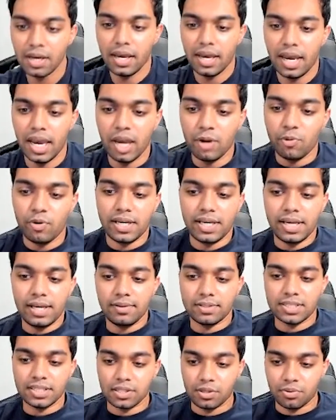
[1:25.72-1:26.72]
Adrian
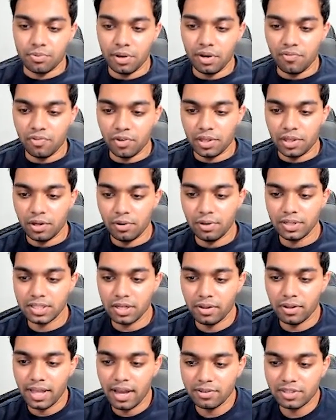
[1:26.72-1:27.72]
Akeen says, three of your theories are
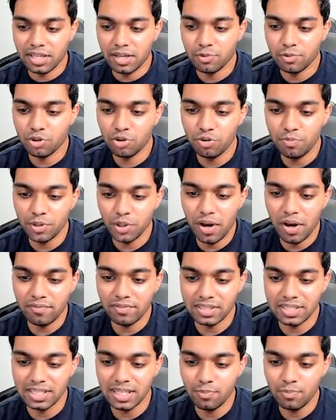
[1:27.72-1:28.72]
allowed to come true, but you have to
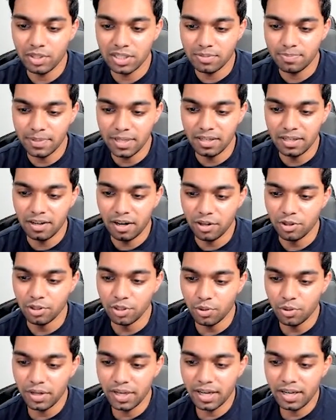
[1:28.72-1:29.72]
sleep with speed. Are you
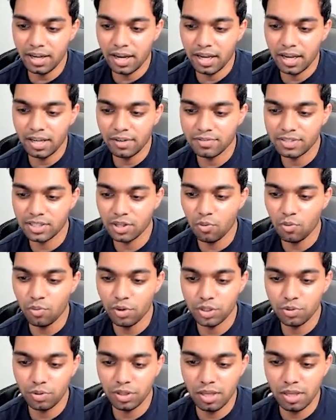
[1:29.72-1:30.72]
doing it? And if so,
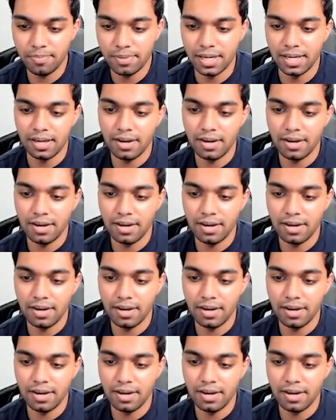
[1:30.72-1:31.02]
which would they be?